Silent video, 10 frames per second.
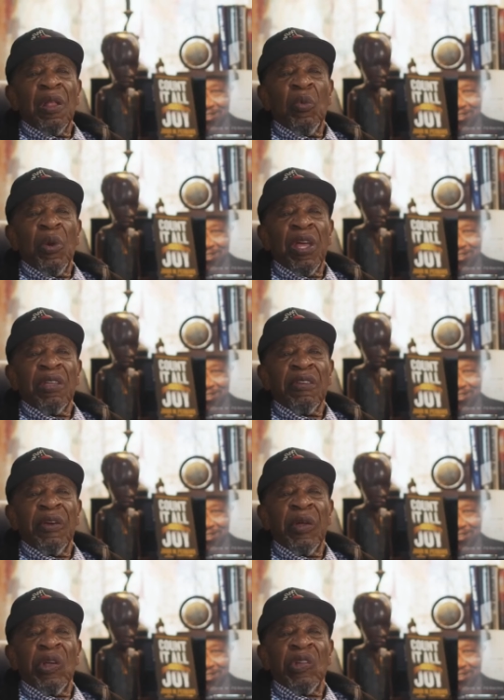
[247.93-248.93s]
that we as
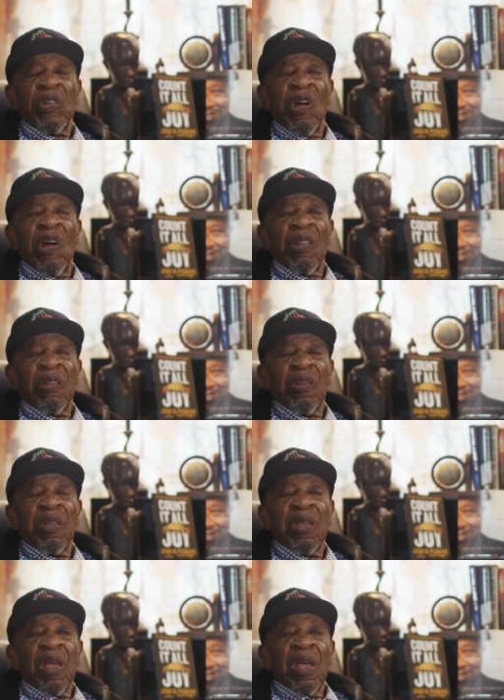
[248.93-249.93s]
good as others